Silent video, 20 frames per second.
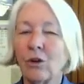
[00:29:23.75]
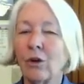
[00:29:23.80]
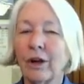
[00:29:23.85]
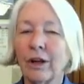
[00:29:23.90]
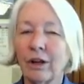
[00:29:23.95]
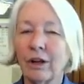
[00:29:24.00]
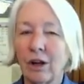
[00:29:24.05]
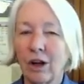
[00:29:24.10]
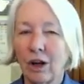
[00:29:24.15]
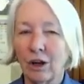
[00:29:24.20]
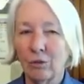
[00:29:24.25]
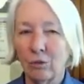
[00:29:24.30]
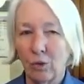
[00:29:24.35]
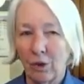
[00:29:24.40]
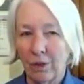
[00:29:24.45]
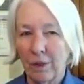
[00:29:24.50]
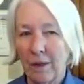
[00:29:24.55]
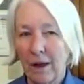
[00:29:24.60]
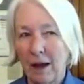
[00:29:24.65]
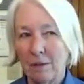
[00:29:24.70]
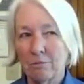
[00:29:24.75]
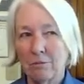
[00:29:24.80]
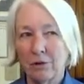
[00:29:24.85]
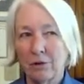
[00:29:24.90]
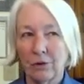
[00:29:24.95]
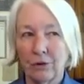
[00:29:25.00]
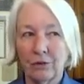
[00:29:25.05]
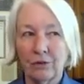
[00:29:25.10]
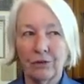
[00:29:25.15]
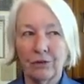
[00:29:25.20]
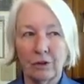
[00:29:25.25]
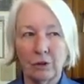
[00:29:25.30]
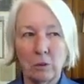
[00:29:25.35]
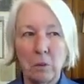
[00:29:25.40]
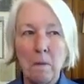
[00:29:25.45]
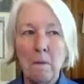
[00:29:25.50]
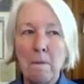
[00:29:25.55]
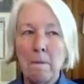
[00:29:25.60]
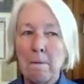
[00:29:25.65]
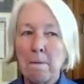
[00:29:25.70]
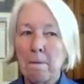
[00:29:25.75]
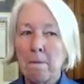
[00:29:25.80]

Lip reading: going on with that person.